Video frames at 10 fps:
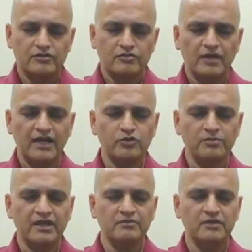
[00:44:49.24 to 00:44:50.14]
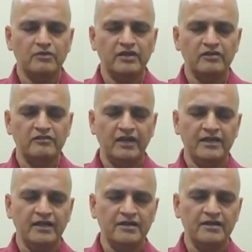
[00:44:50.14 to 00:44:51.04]
Try to become aware of
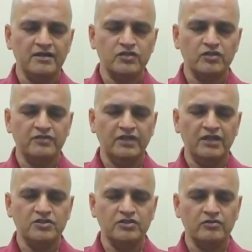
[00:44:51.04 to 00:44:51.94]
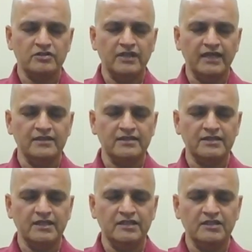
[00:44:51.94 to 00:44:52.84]
any areas of tension or
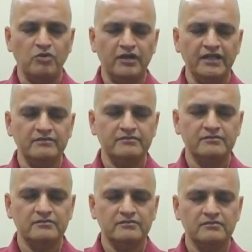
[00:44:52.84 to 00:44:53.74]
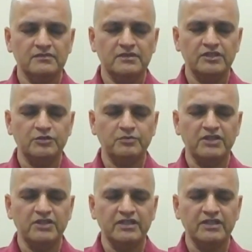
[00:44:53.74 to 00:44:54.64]
tightness in the body,
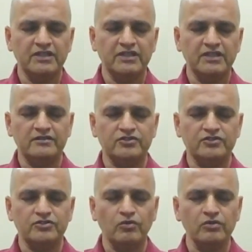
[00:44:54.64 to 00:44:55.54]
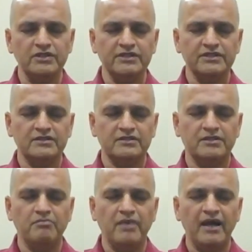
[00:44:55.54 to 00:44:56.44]
especially in the neck, the shoulders,
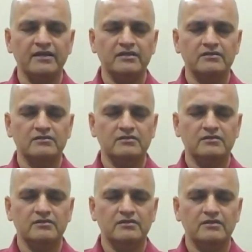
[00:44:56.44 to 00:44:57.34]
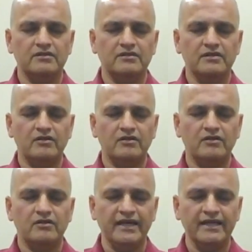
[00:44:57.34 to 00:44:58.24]
the back,
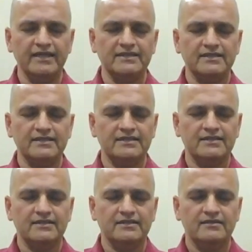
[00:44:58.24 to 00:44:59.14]
or the legs.